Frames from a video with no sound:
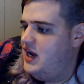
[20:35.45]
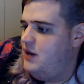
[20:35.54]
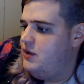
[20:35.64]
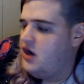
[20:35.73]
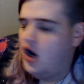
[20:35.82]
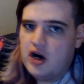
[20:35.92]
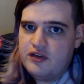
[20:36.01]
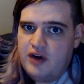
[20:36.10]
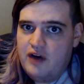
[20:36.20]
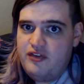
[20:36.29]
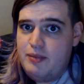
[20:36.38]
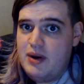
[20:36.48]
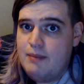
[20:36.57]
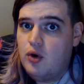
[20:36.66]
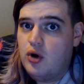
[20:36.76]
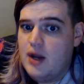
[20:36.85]
it would carve off a bit
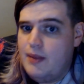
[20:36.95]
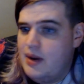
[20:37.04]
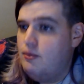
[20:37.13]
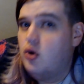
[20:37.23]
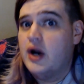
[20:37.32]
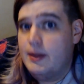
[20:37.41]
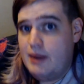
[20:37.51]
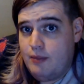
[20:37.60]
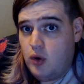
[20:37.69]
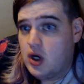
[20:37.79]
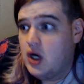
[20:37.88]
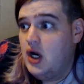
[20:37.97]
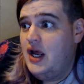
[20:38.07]
more and a bit more and a bit more